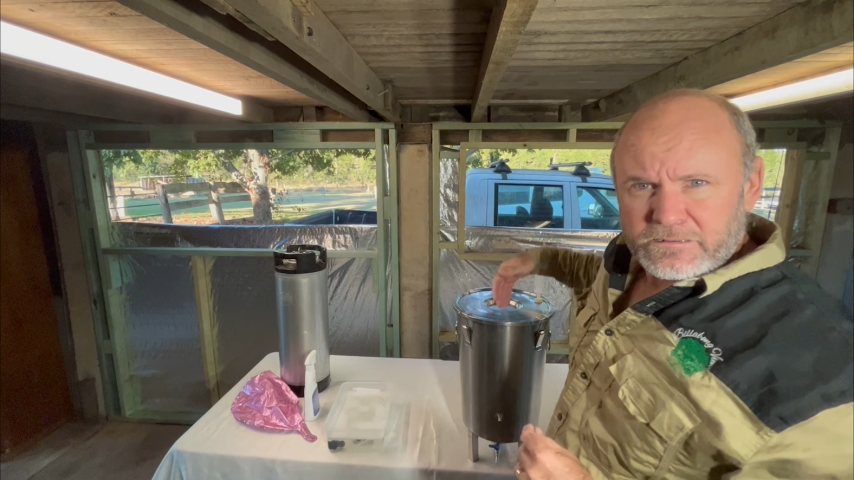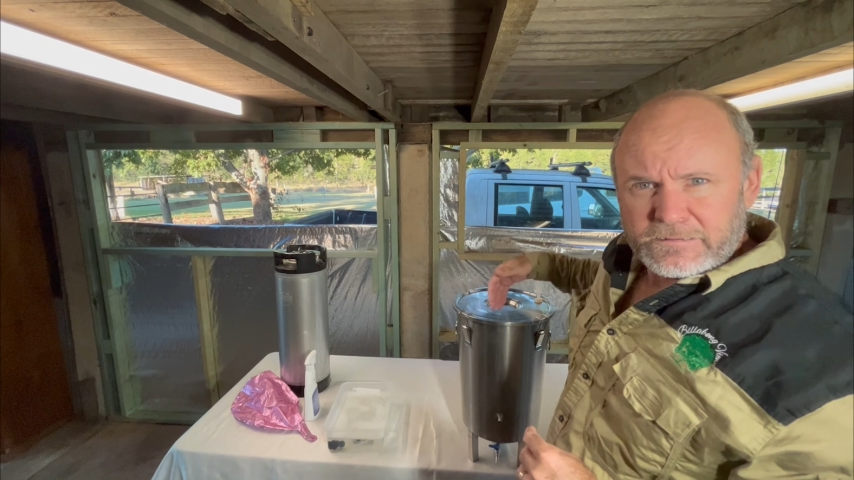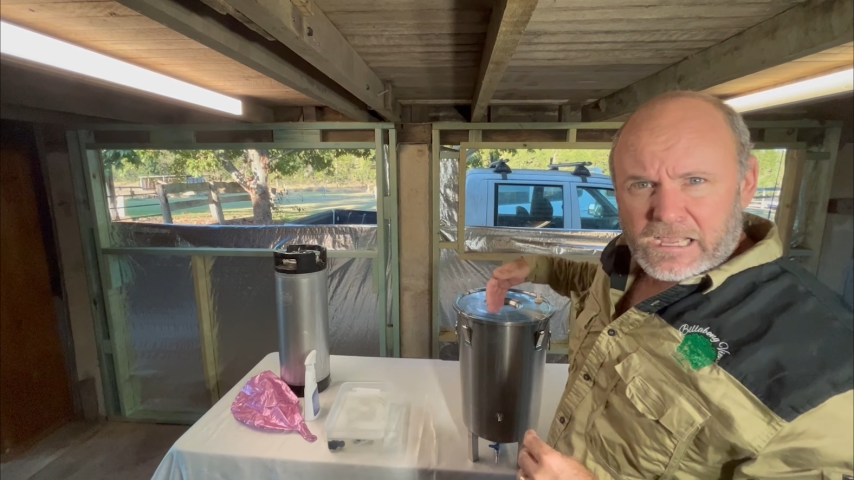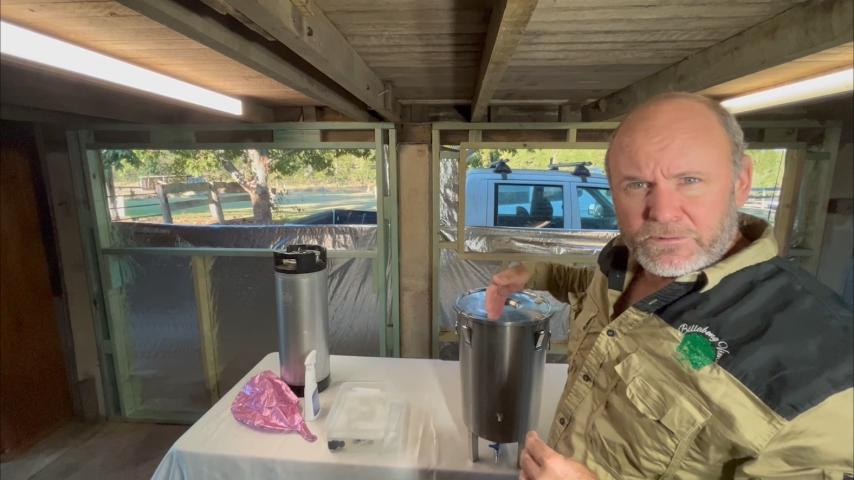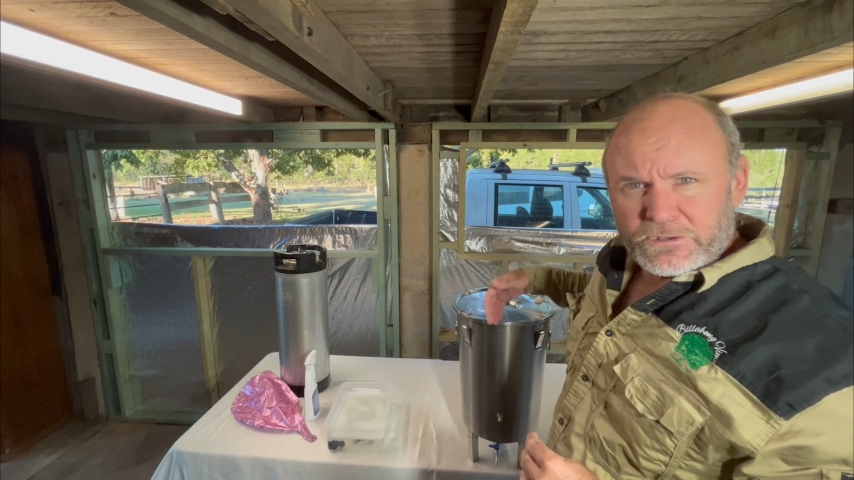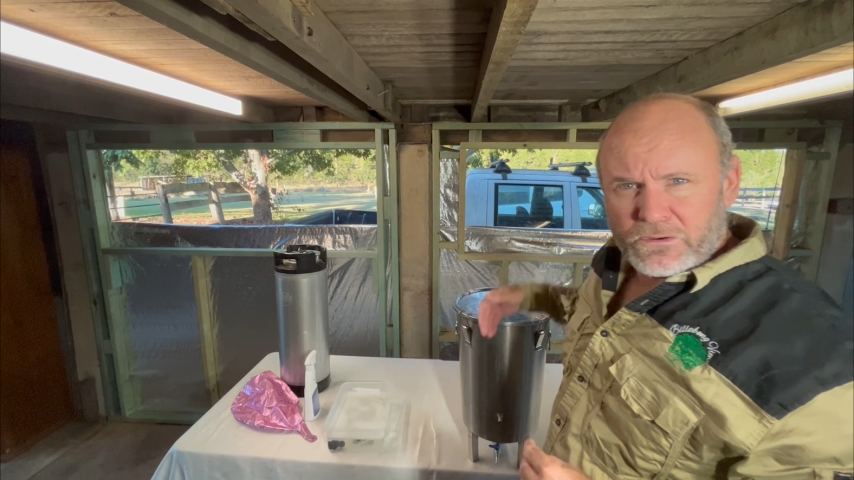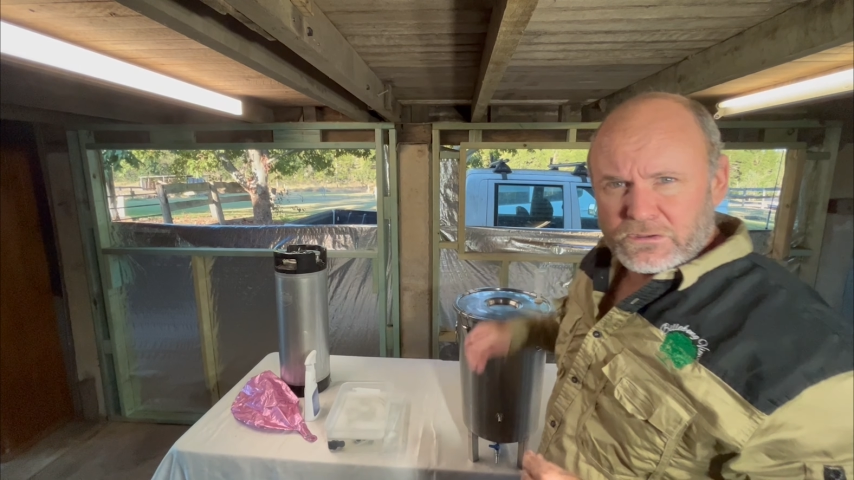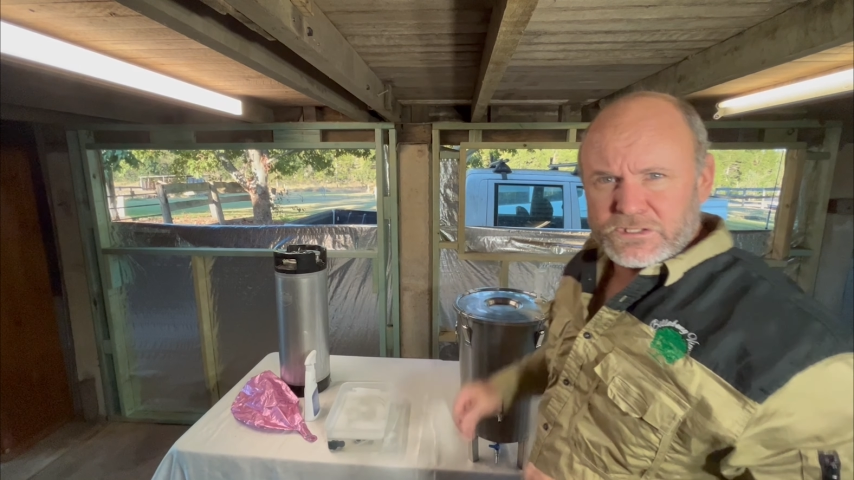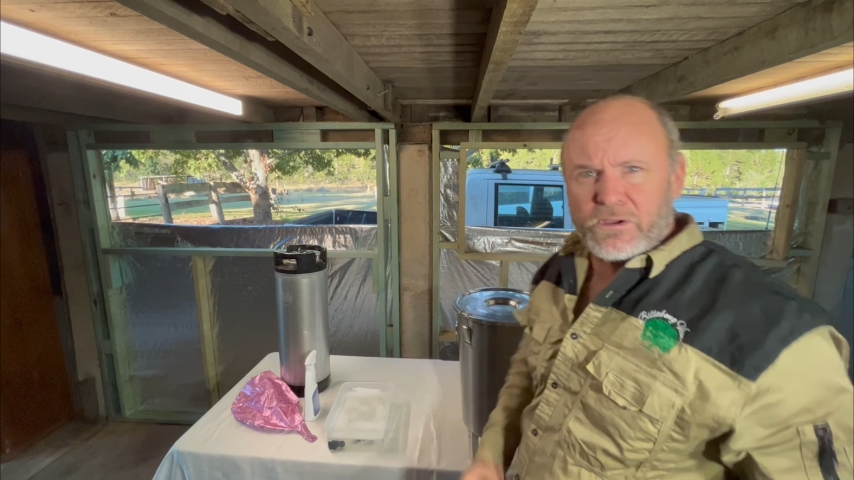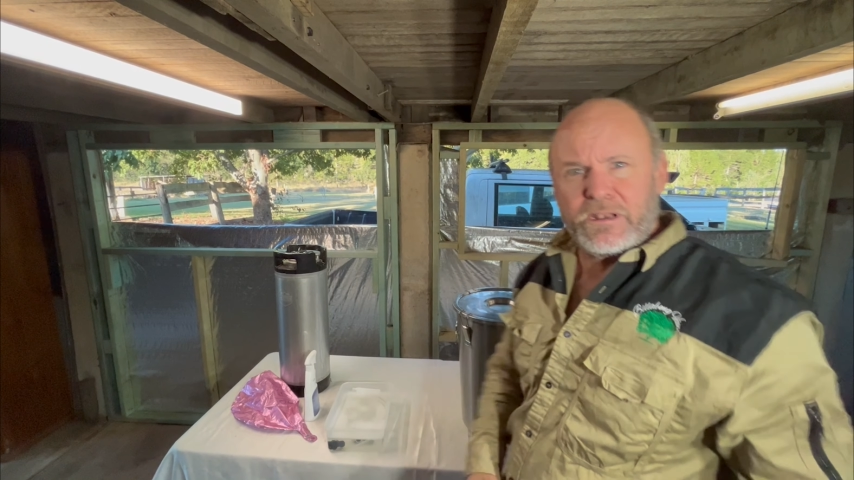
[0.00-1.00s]
carbon
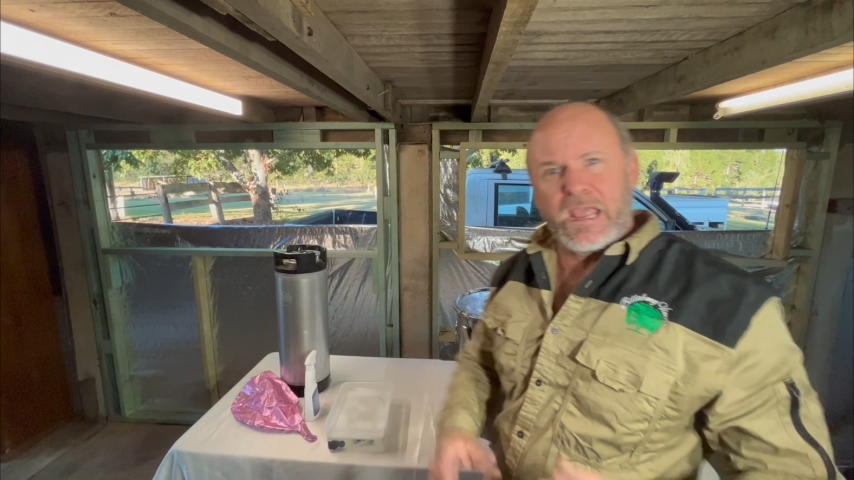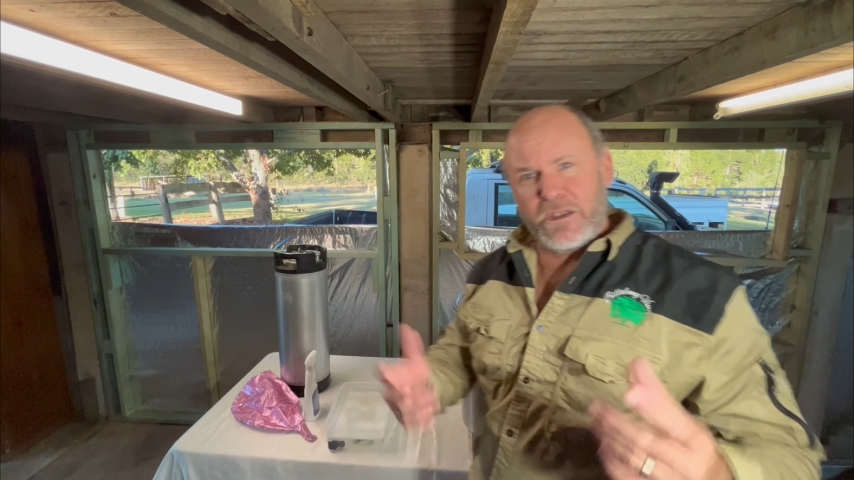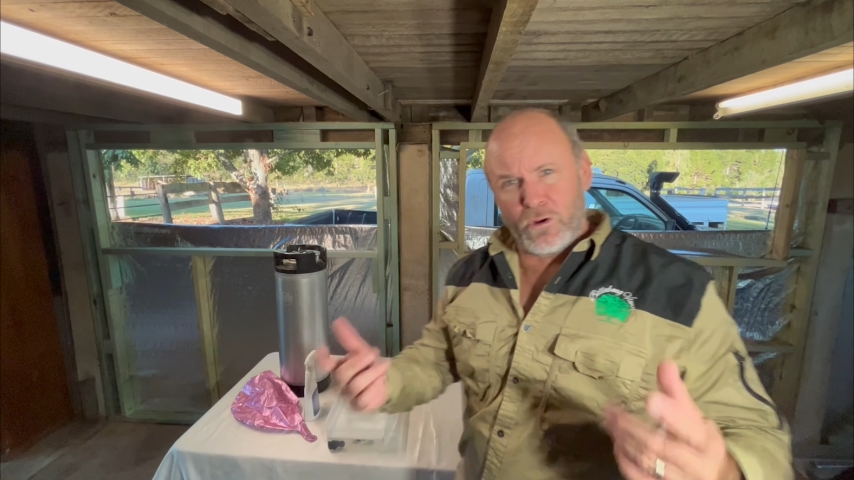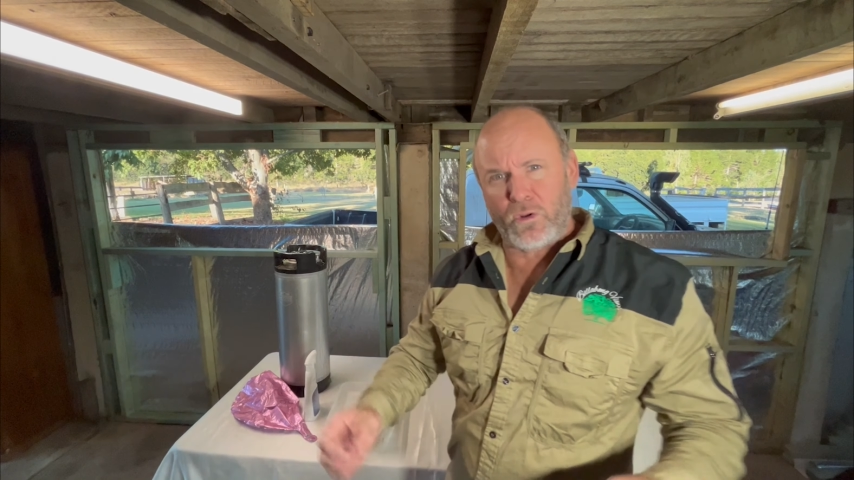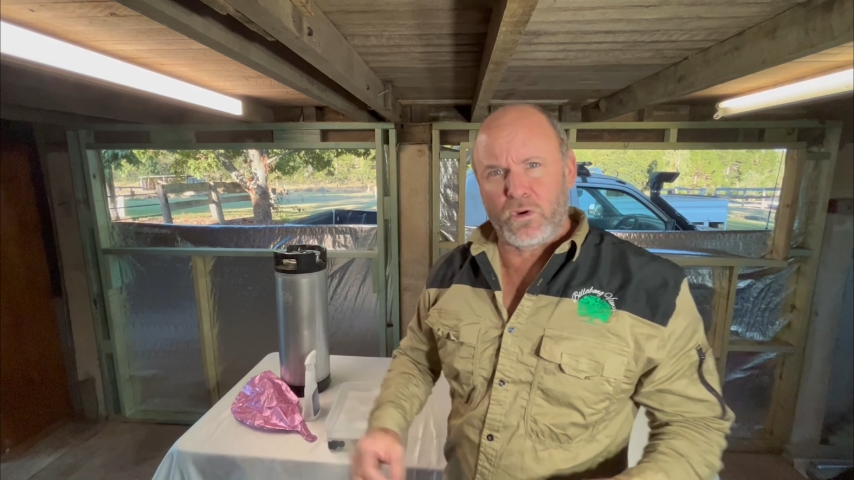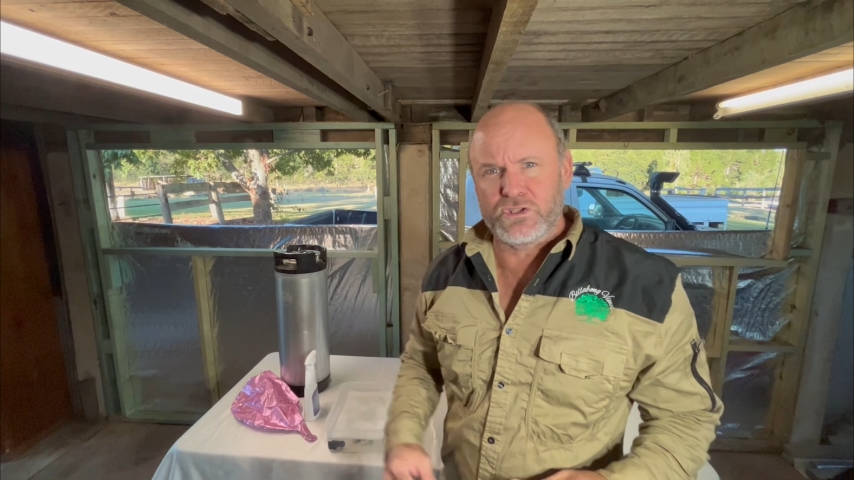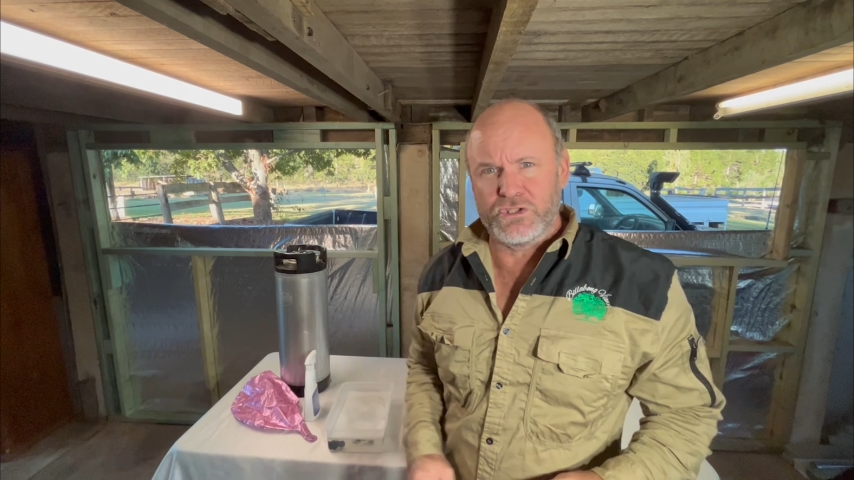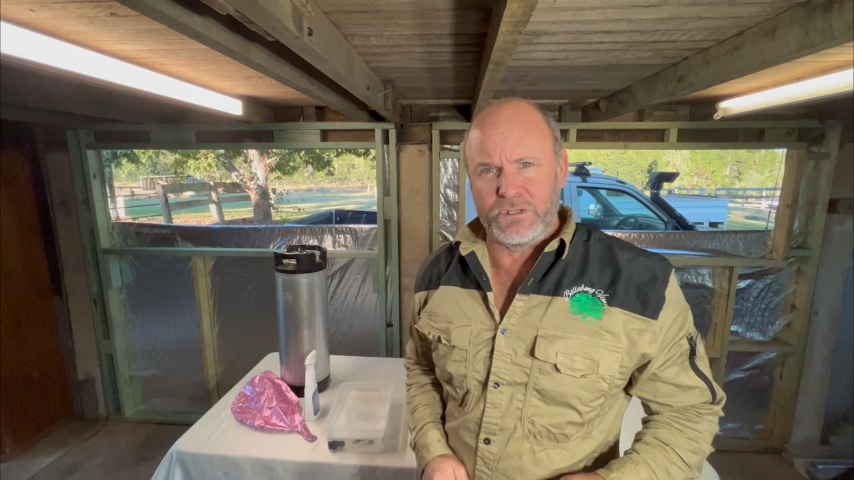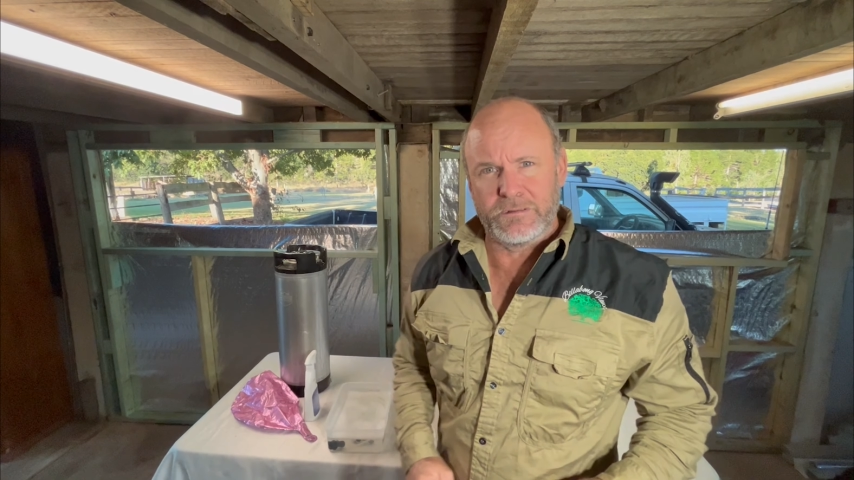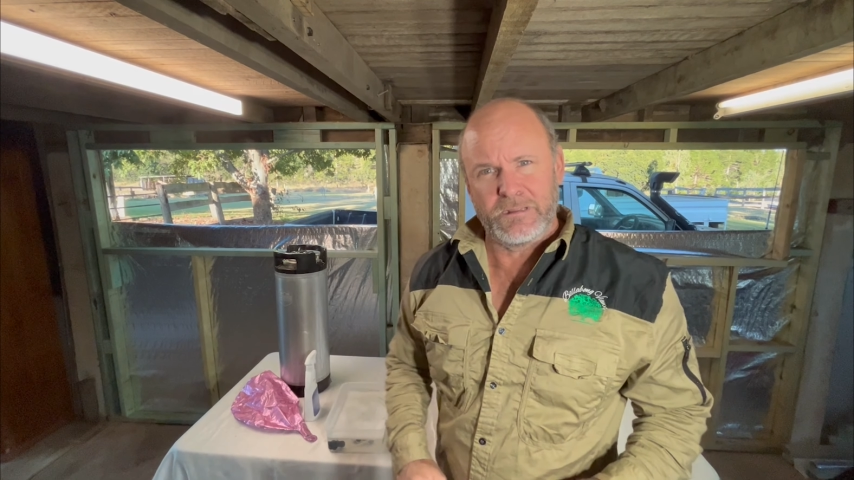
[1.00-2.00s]
dioxide and not oxygen.